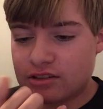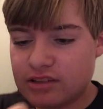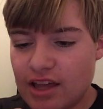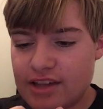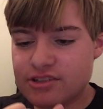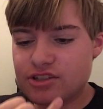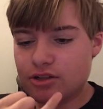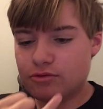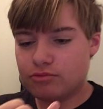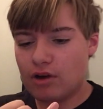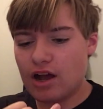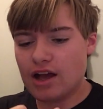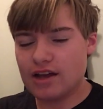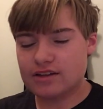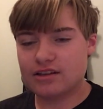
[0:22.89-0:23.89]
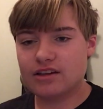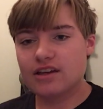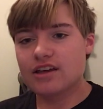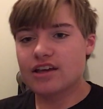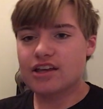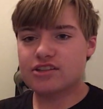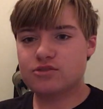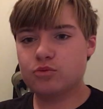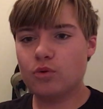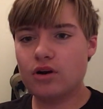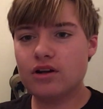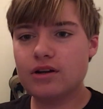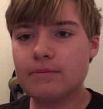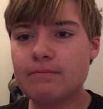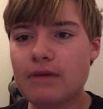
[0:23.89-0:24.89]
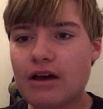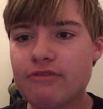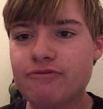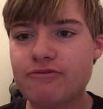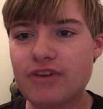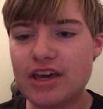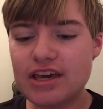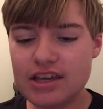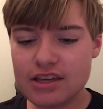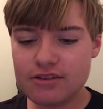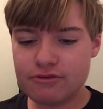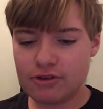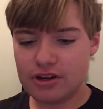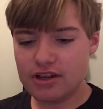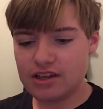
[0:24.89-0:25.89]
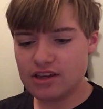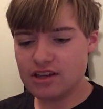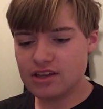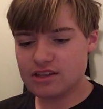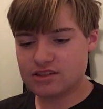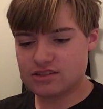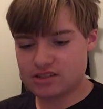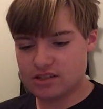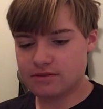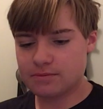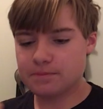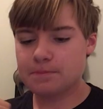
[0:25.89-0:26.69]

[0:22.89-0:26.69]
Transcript: Classic rock, it's one of my favorites.